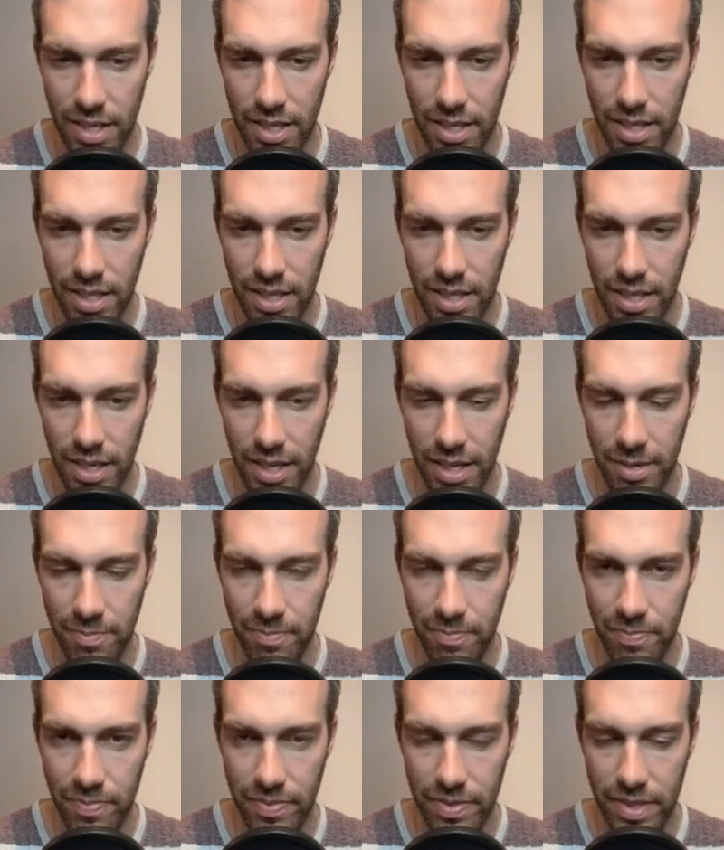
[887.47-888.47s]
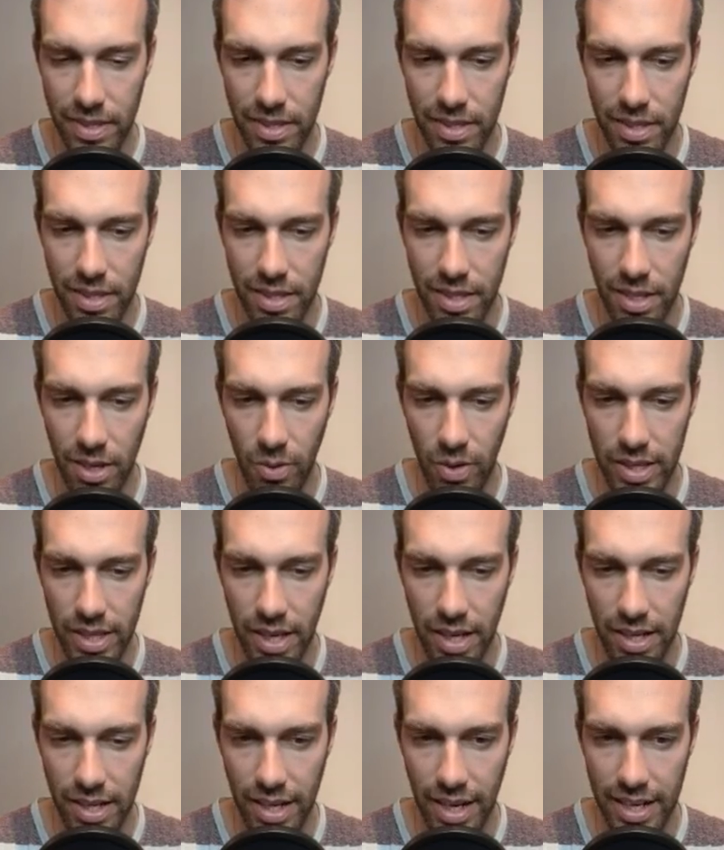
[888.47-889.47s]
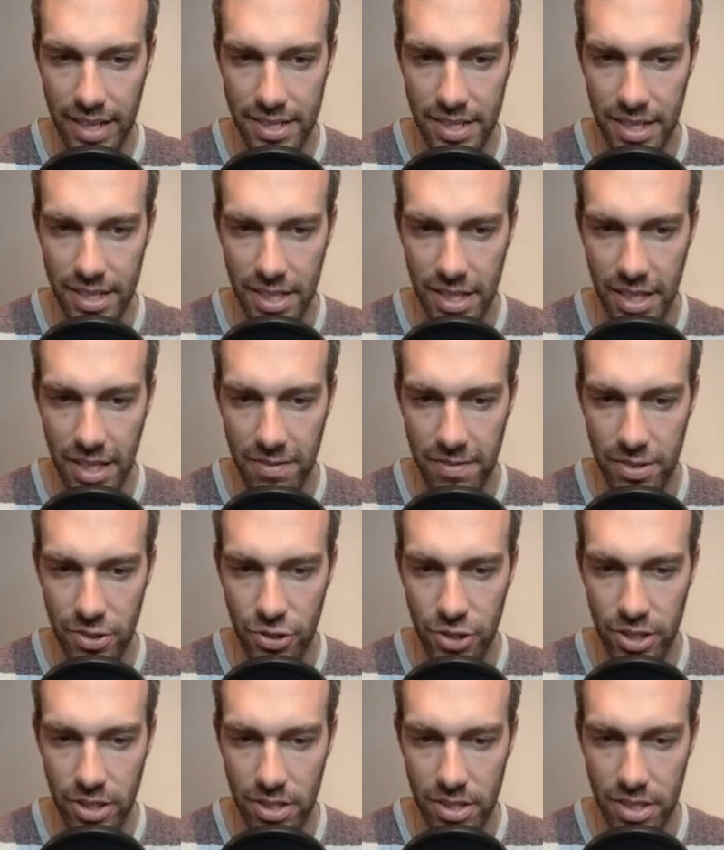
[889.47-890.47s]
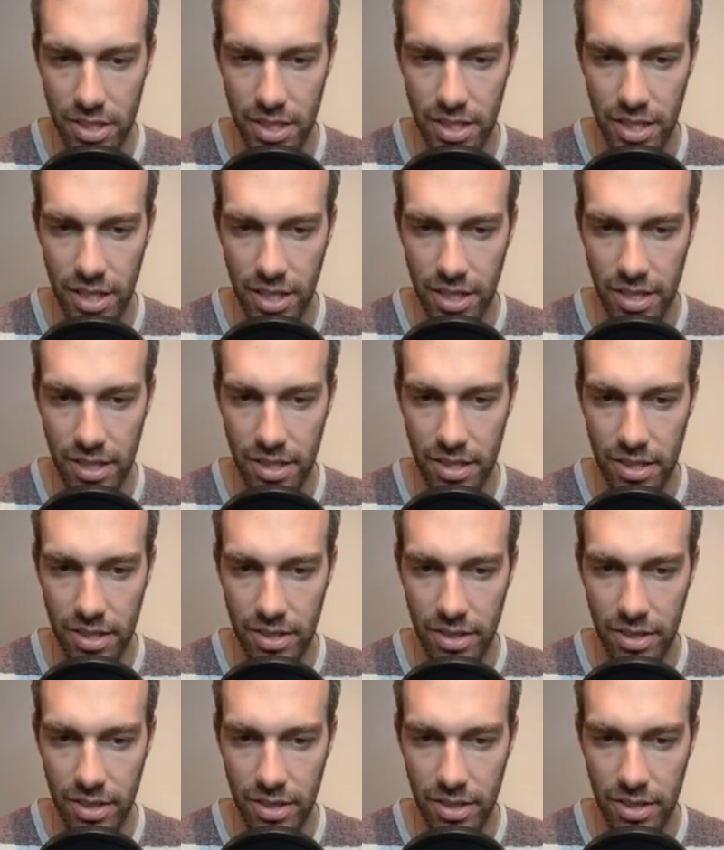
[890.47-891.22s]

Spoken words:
Yeah, knowing that I could take the even shields here, no